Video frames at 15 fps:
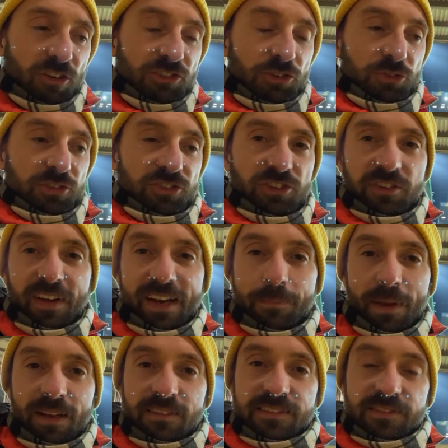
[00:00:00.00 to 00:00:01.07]
also should have had a
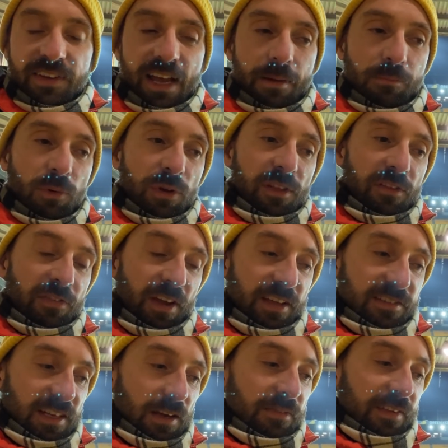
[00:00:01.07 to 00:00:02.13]
penalty for handball in the
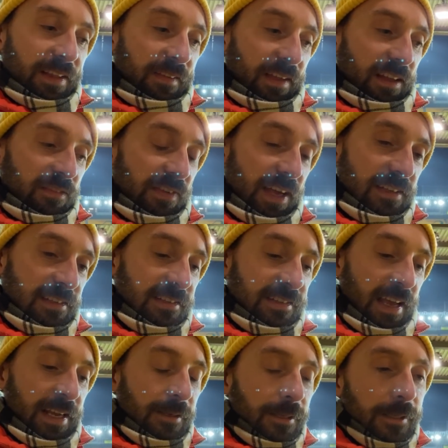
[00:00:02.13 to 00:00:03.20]
first half. I think that's fair to
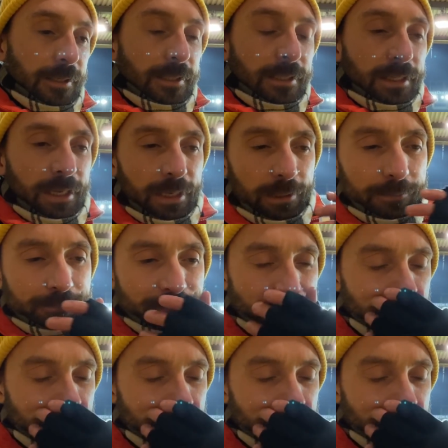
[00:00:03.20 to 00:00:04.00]
say. And